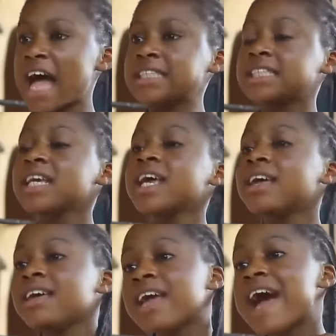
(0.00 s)
I
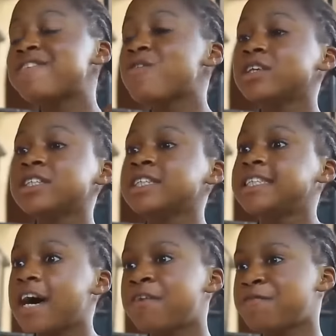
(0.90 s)
see everyone
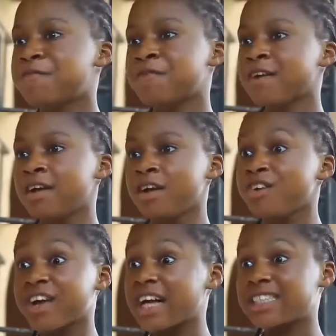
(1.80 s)
is deaf.
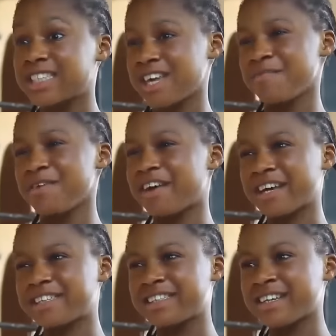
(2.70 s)
You can't hear me,
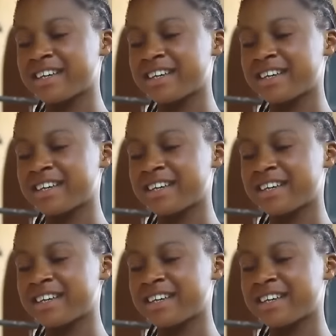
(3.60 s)
right?